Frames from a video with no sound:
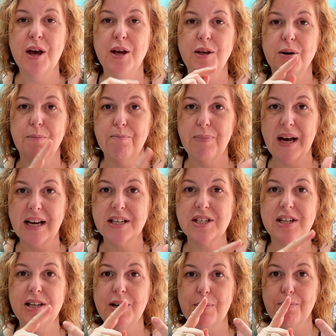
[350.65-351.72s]
your
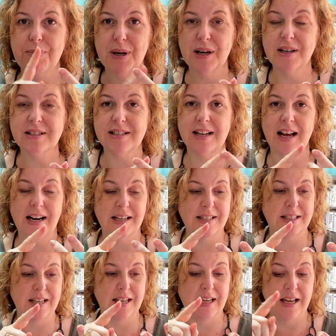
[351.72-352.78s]
passion, your
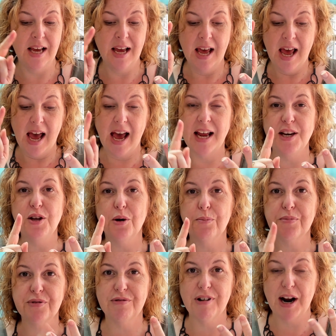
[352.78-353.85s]
personality, and your
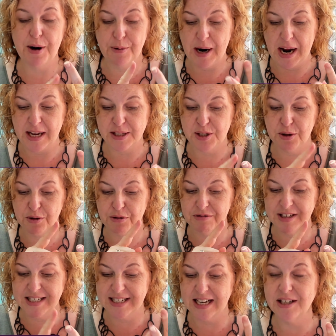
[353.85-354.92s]
prowess, your
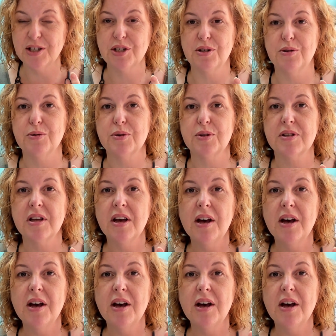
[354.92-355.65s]
credentials.